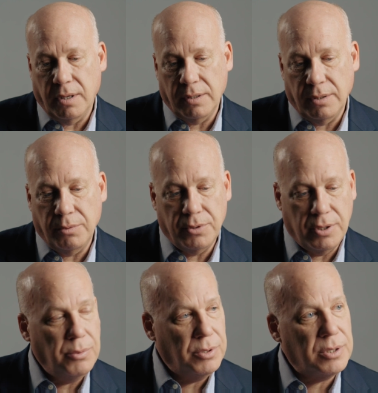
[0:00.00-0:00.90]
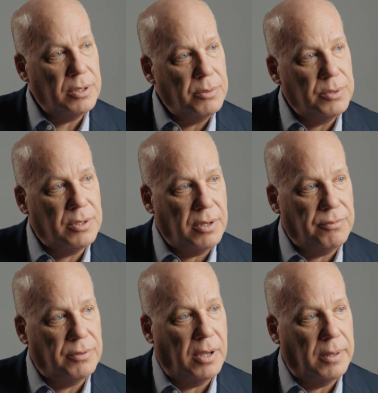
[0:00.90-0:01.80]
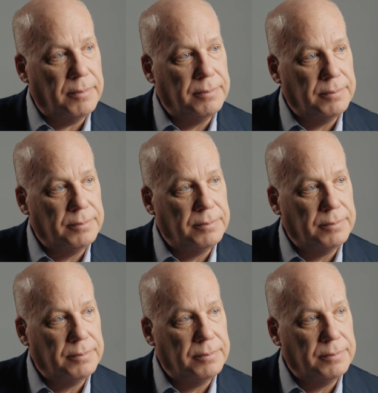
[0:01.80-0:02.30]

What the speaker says: It was a tough day.